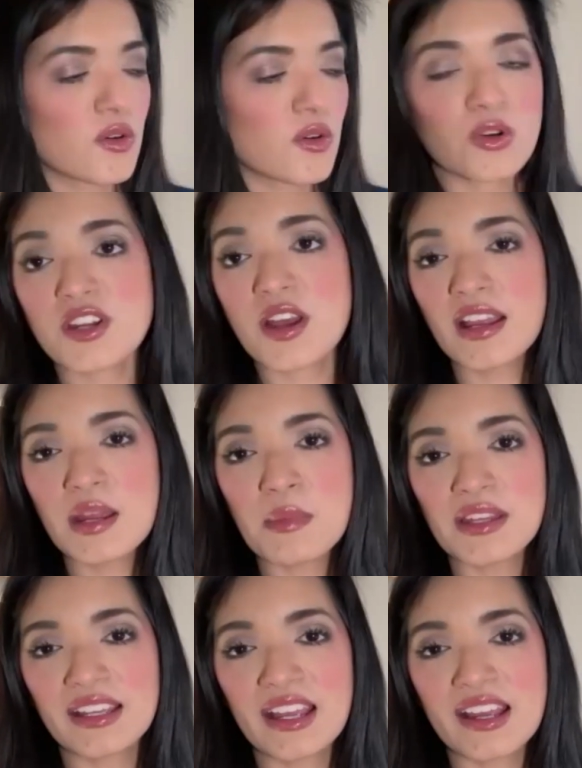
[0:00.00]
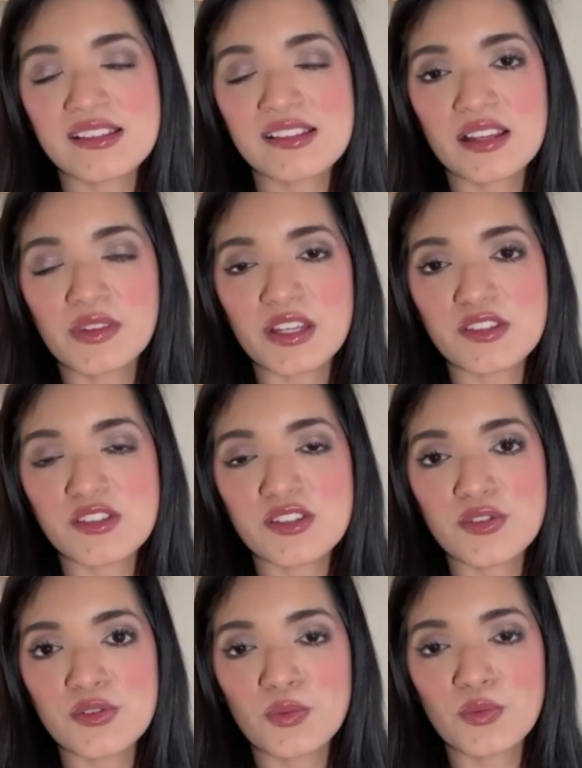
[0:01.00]
we're talking about the case of these
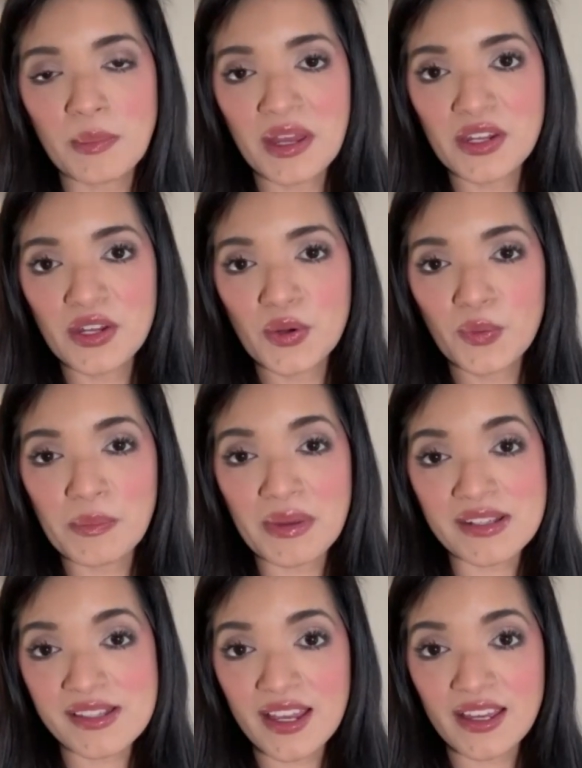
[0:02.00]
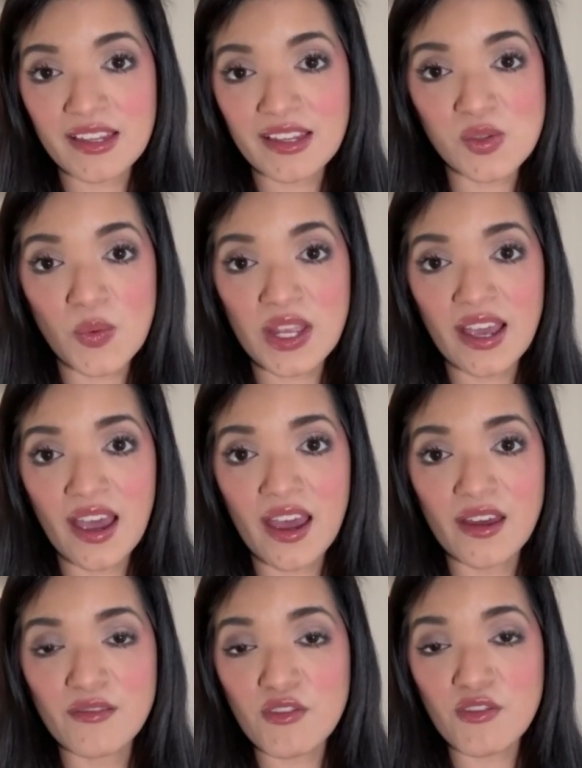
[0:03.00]
two women who went missing this
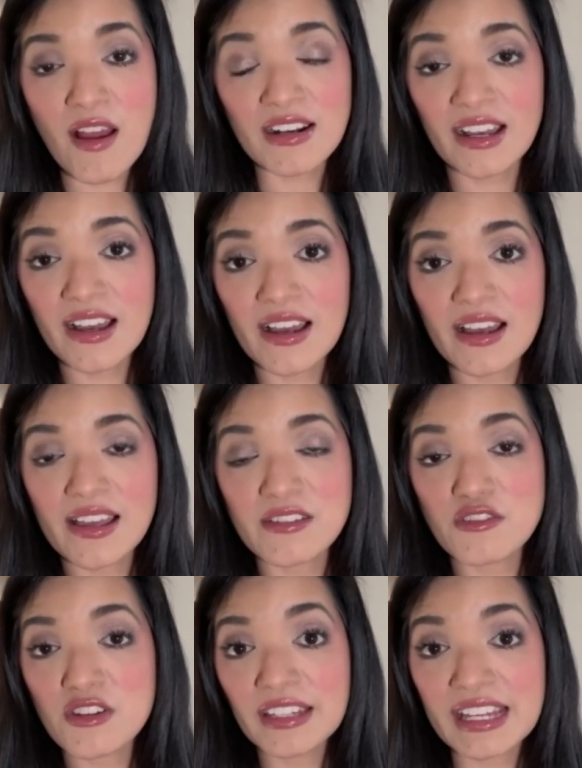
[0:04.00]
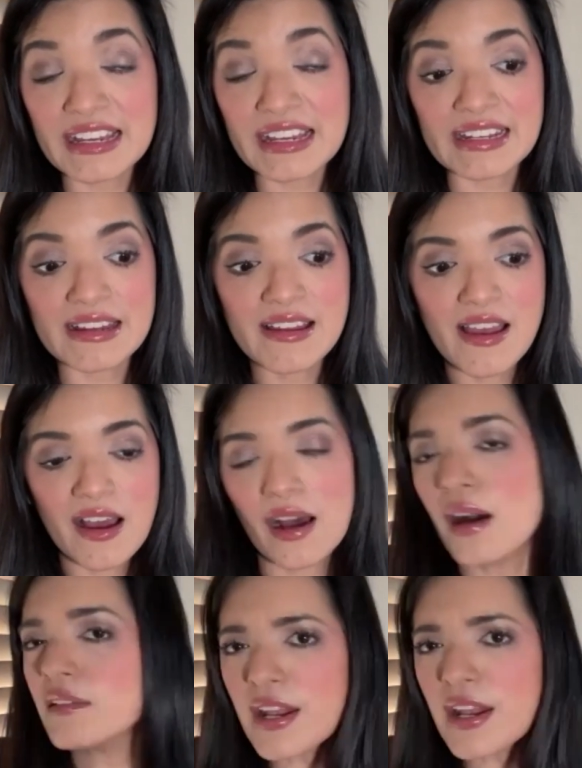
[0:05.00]
weekend, Veronica and Jillian.
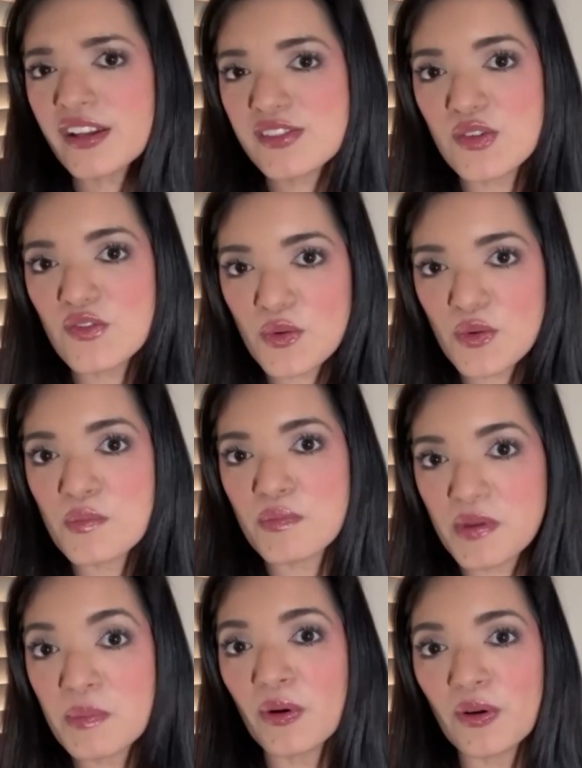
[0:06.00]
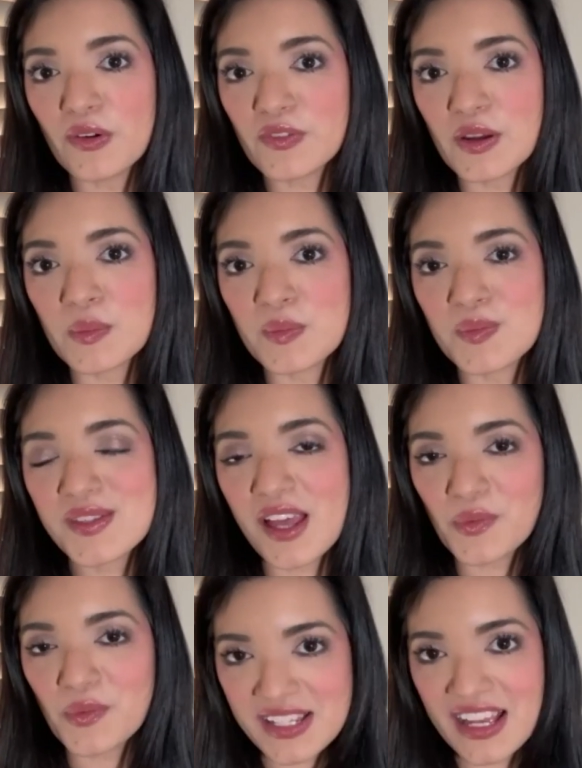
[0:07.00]
A lot of concern from people from
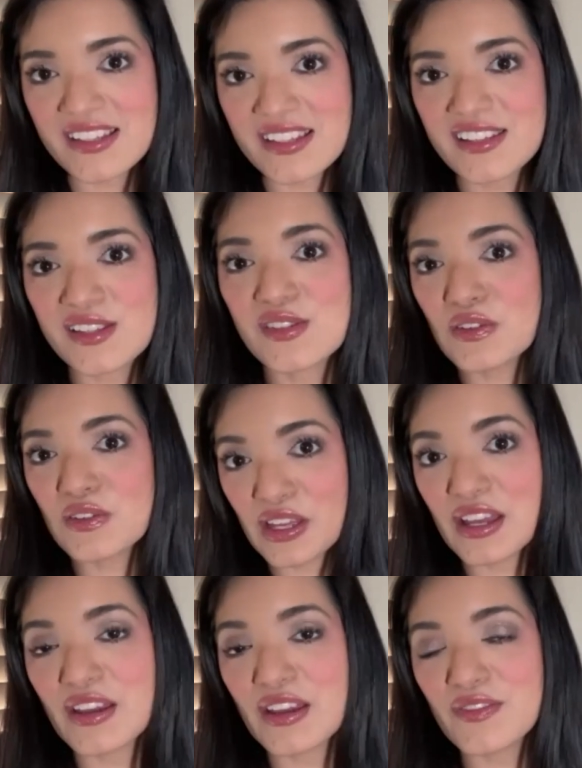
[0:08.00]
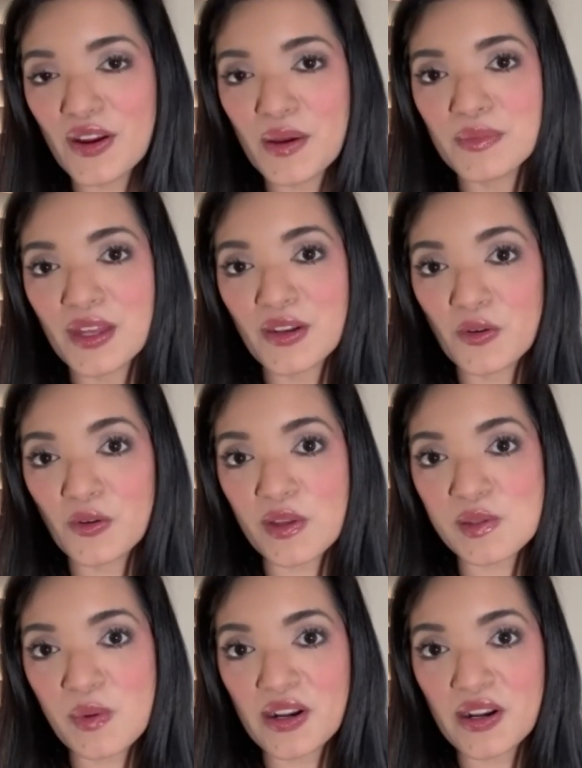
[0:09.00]
Southwest Kansas and certainly from the
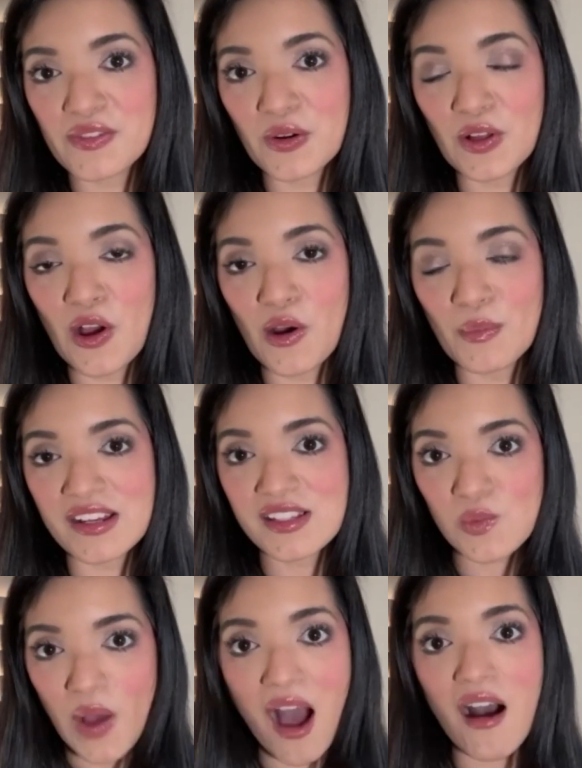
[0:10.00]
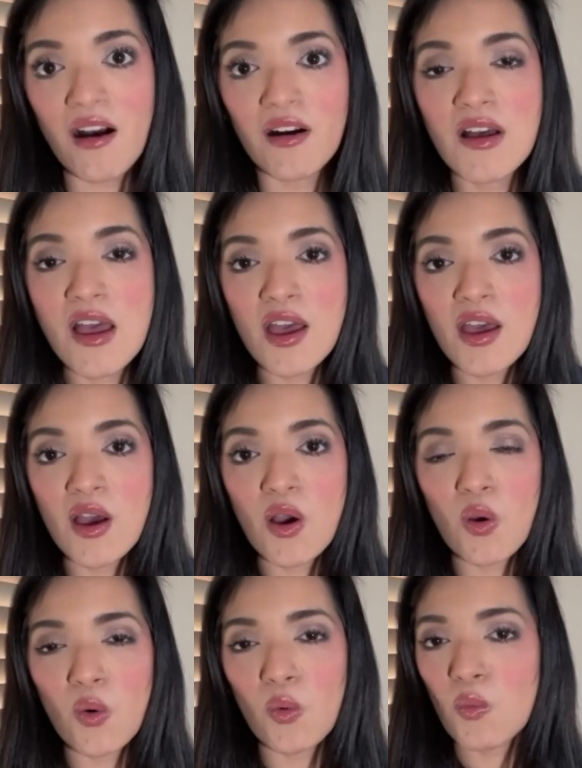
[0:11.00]
northwest part of Oklahoma as well.
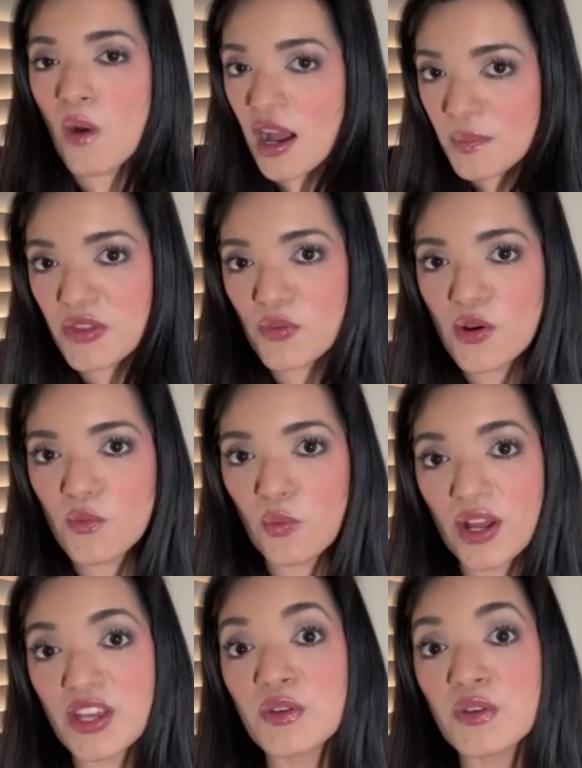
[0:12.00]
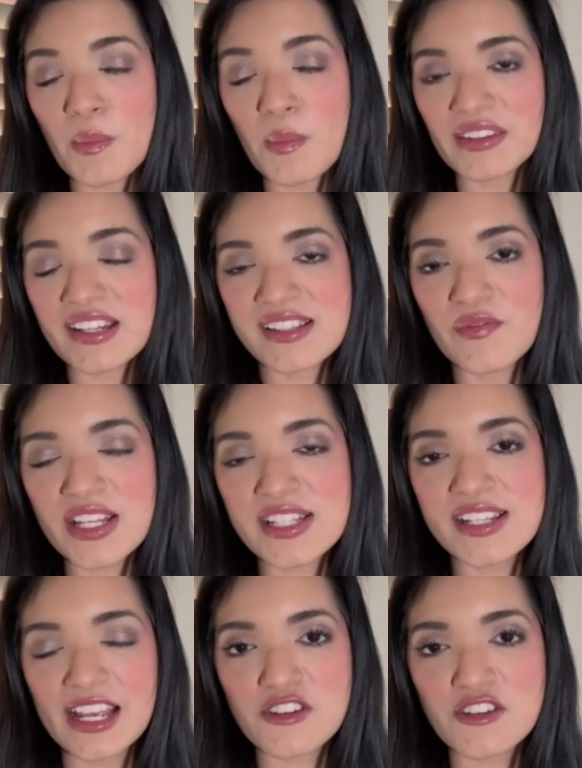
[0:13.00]
Walk me through what you know about this
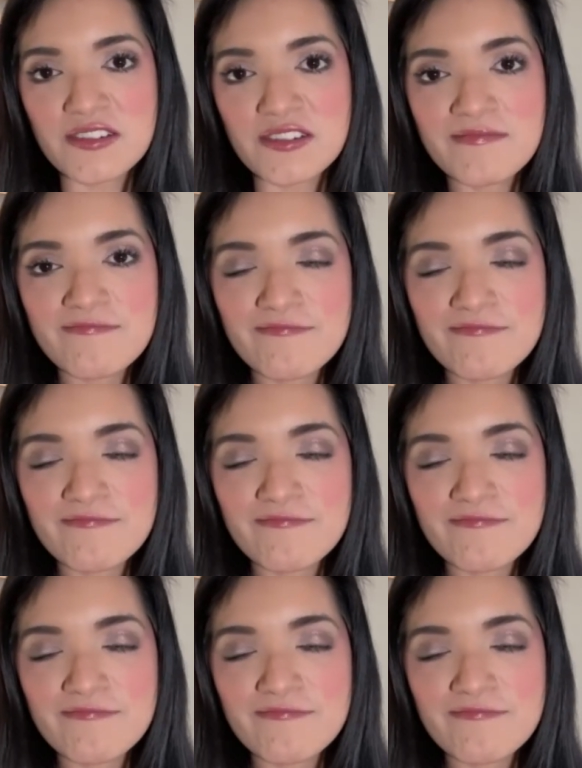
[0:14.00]
investigation.